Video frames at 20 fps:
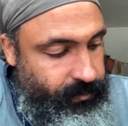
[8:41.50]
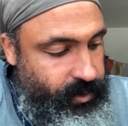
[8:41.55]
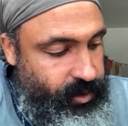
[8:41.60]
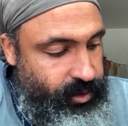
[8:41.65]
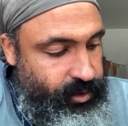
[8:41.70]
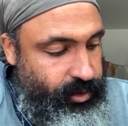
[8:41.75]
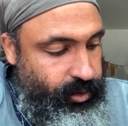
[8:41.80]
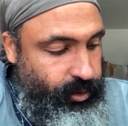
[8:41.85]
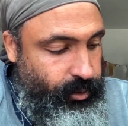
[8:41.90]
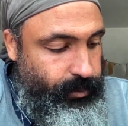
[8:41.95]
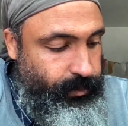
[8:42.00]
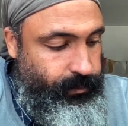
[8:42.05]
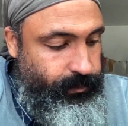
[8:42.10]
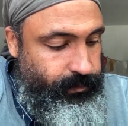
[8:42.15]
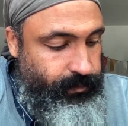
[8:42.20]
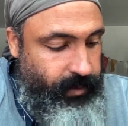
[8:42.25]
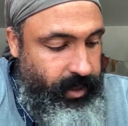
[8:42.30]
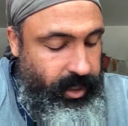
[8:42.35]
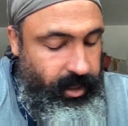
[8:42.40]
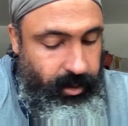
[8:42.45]
So
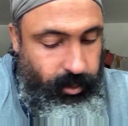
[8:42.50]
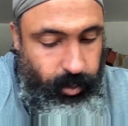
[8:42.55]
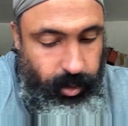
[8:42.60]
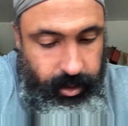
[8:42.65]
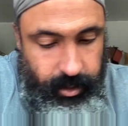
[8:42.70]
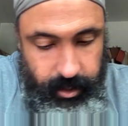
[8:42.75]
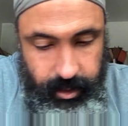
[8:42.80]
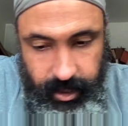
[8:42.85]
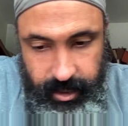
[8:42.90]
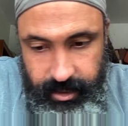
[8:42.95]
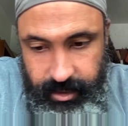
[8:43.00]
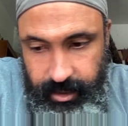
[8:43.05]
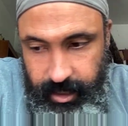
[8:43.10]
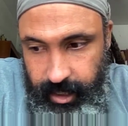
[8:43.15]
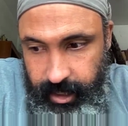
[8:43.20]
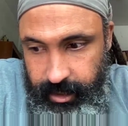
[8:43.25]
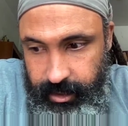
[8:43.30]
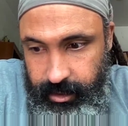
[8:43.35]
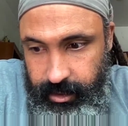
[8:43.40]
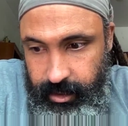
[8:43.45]
anyway, that's
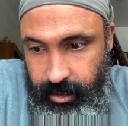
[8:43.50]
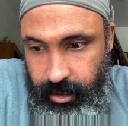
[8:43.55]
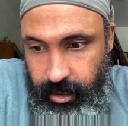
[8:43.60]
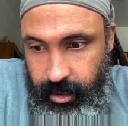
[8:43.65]
that.